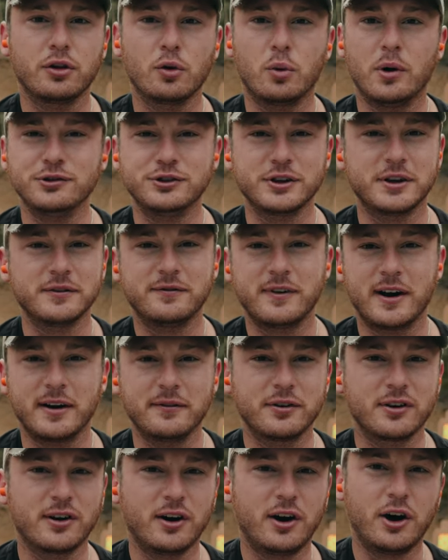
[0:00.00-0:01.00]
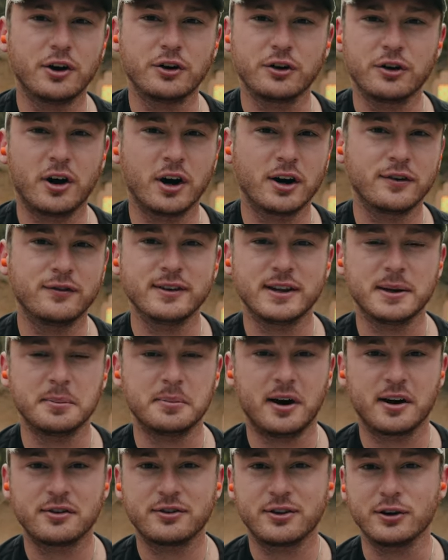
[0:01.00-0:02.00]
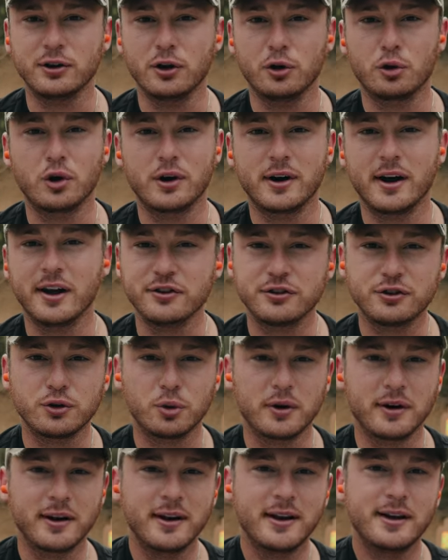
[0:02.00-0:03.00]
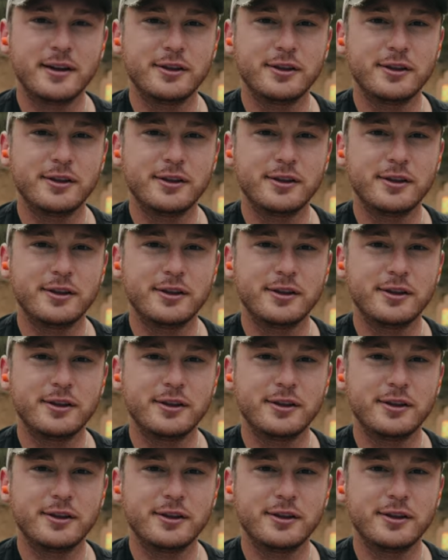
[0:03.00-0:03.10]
the ones you can find for 100, 150 bucks at your local gun store.